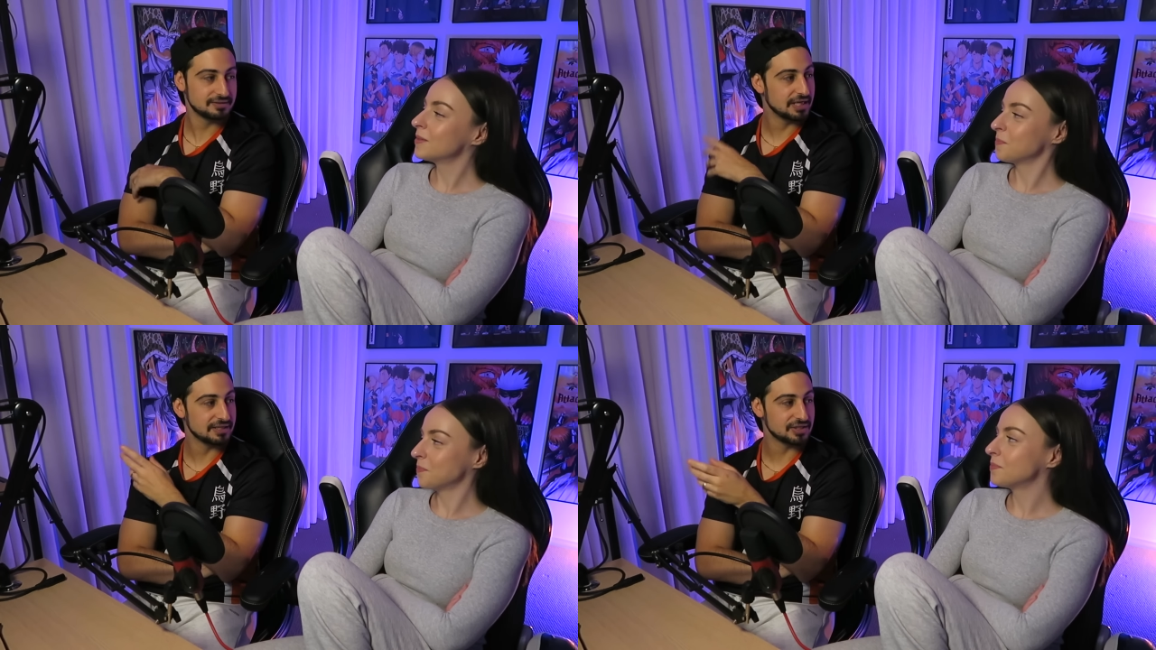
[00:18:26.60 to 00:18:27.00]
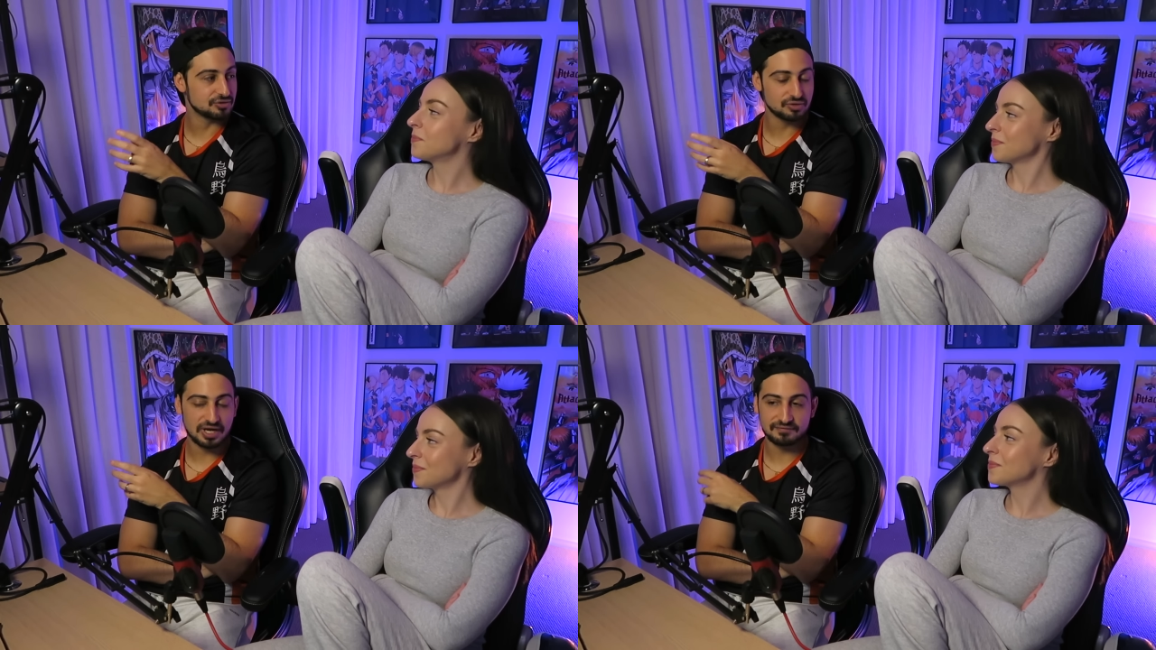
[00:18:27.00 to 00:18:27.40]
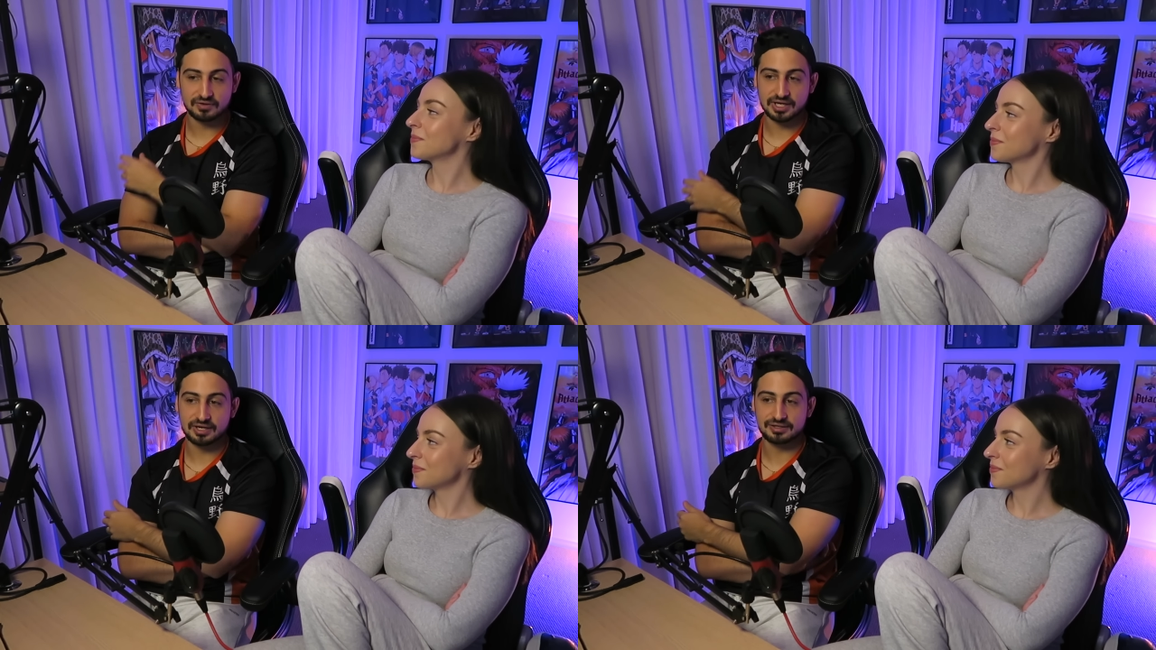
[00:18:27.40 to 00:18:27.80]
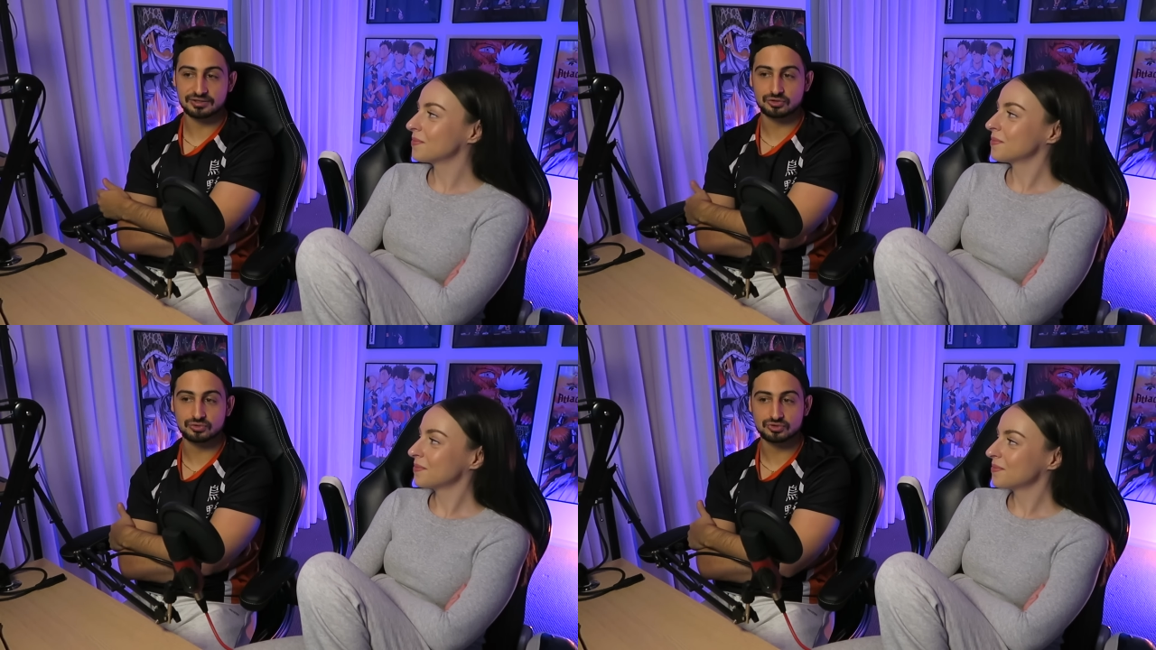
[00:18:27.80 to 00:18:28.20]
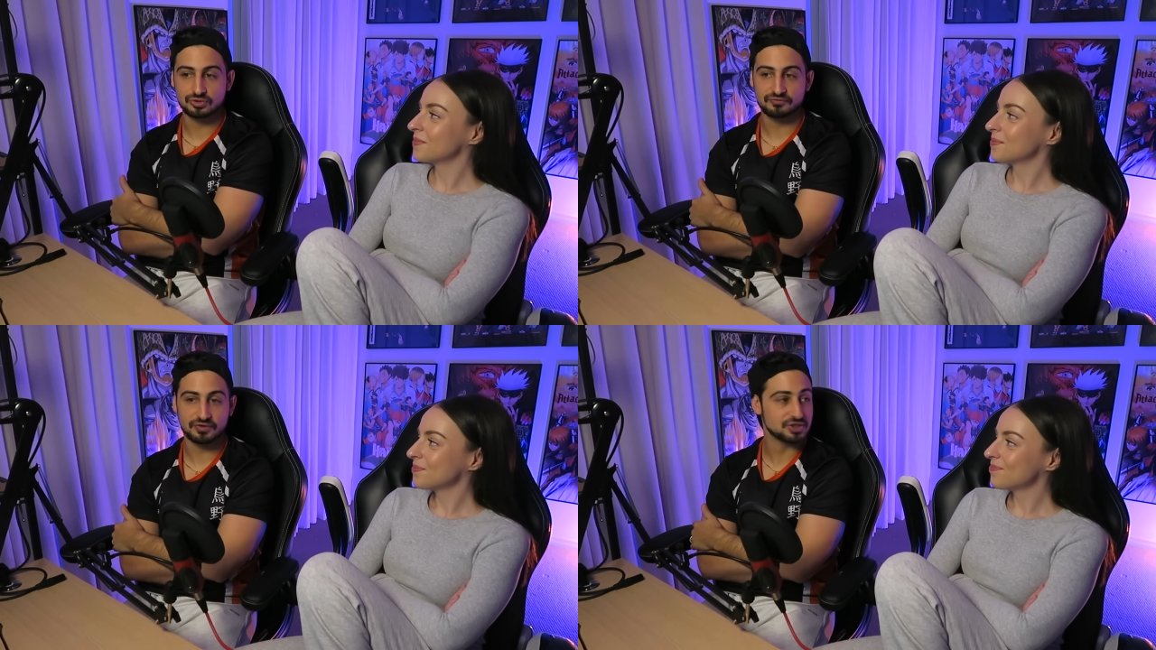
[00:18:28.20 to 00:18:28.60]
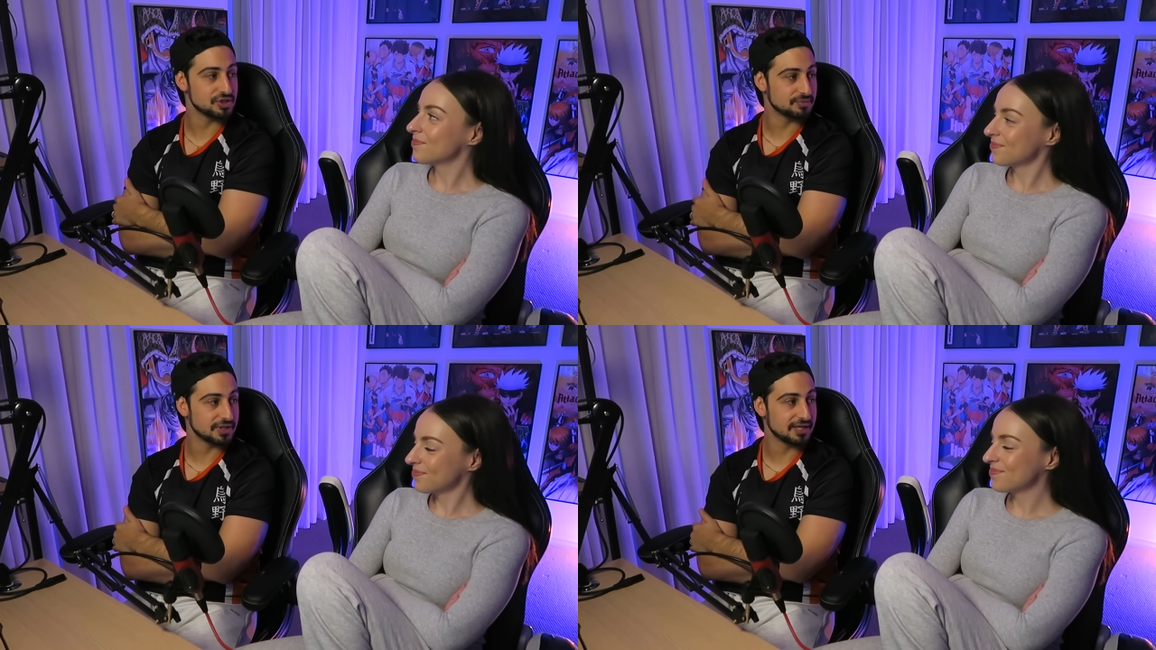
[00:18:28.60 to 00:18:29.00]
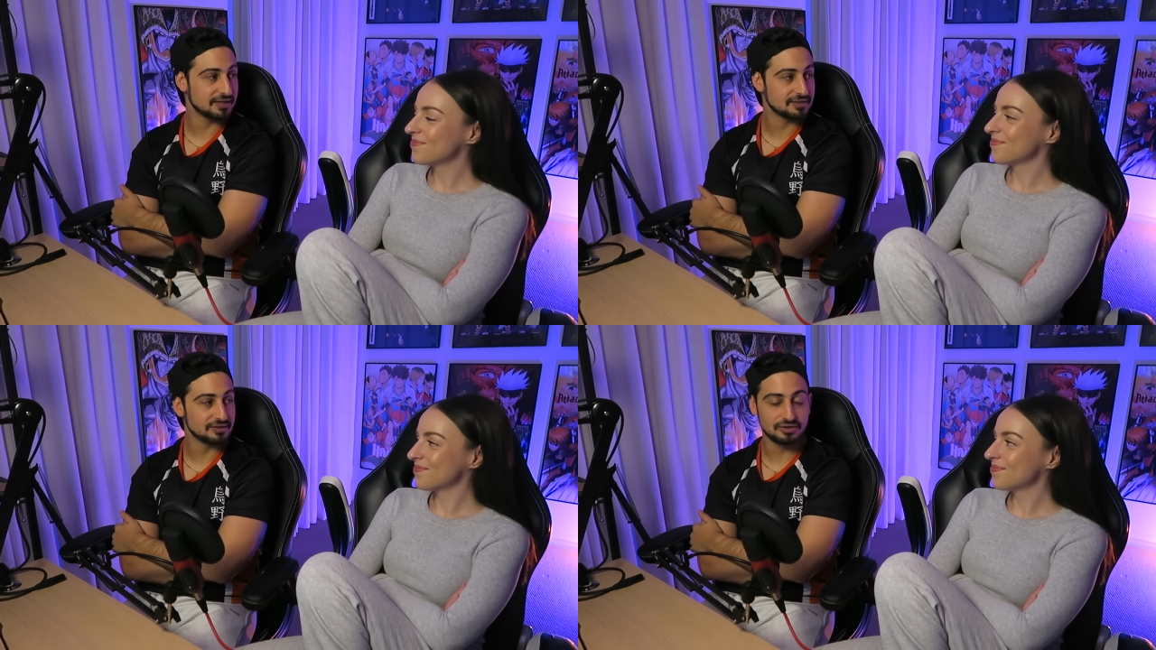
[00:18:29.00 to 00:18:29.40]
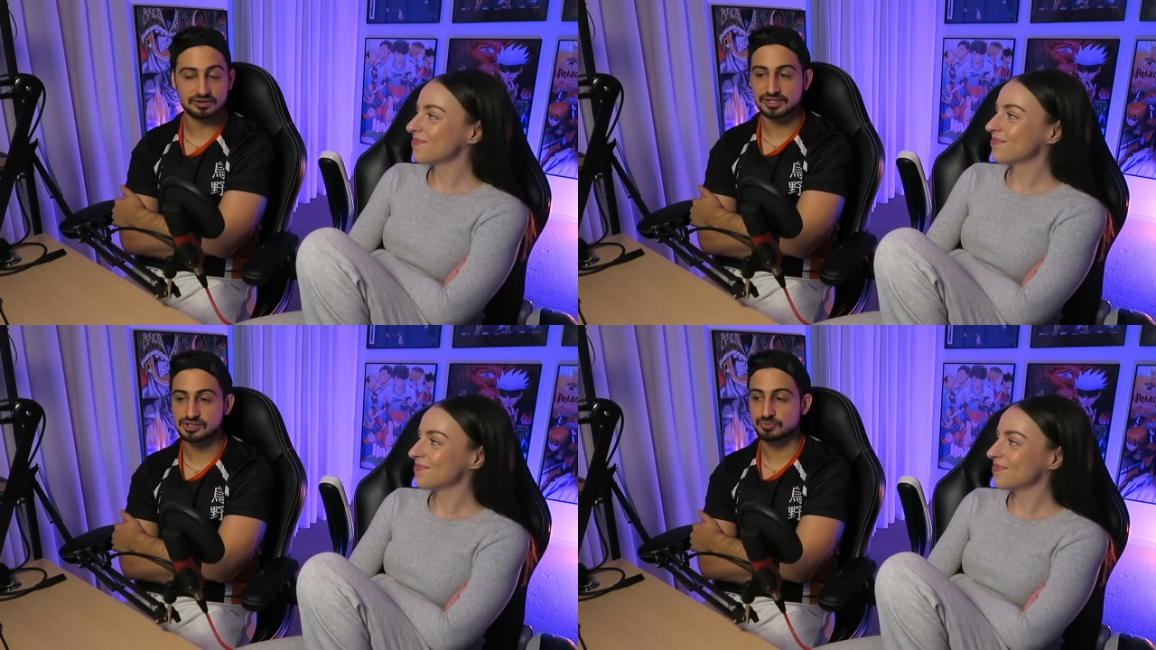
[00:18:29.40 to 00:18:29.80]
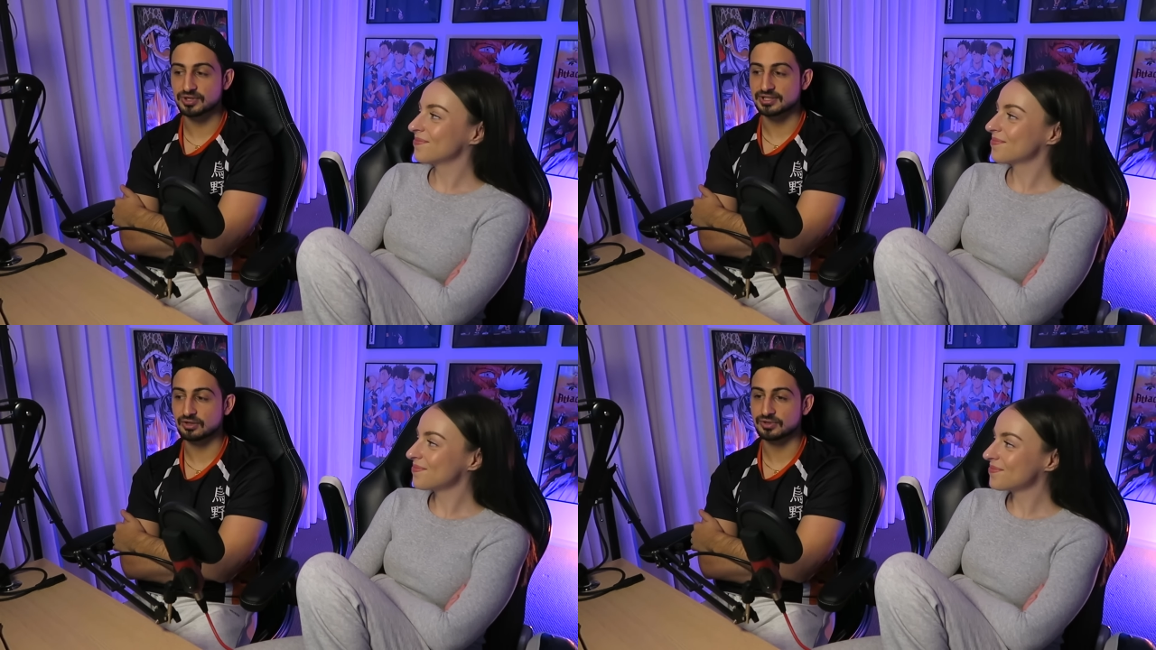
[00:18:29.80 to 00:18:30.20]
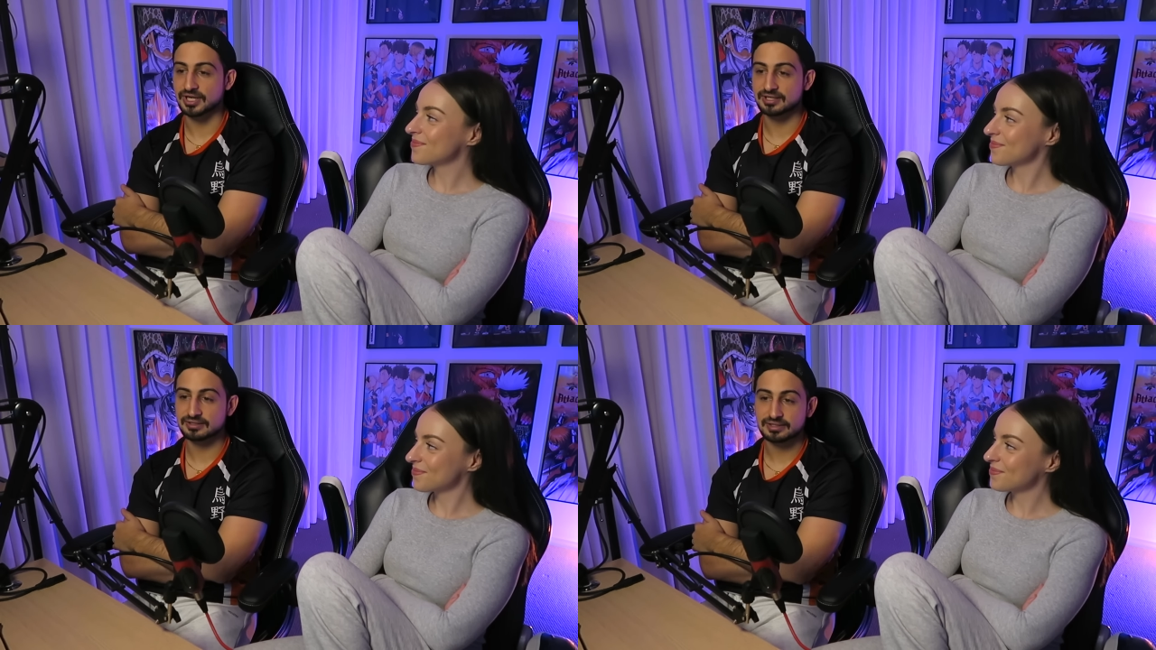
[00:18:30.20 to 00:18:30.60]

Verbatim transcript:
Speaker 1: yeah, they do have, like, a cute sort of friendship there. You know, it's pretty low-key.